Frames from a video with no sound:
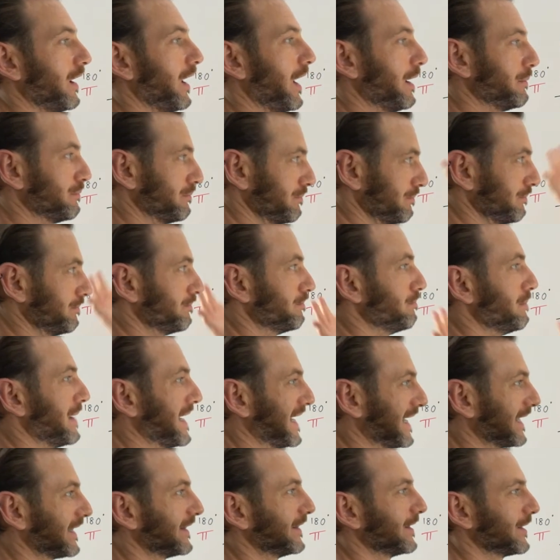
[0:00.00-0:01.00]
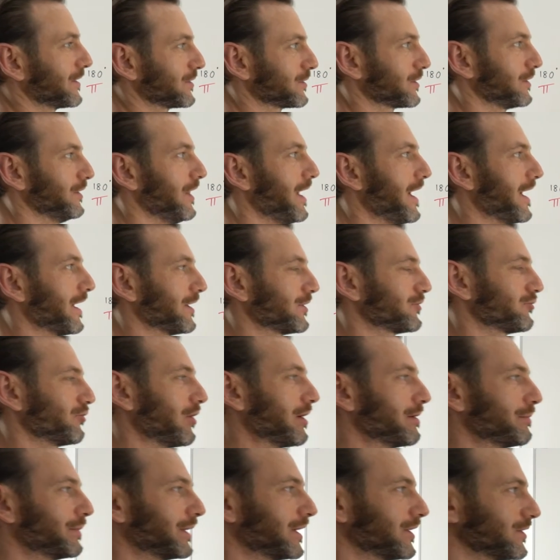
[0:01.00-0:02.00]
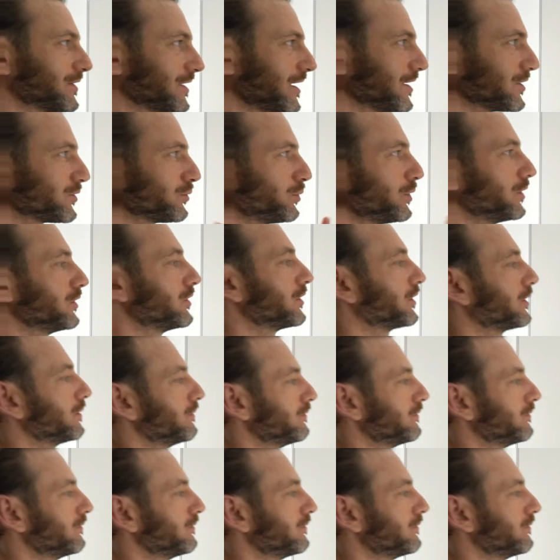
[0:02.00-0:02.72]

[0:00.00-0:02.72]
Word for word: I'm making this class, right? Because that's where the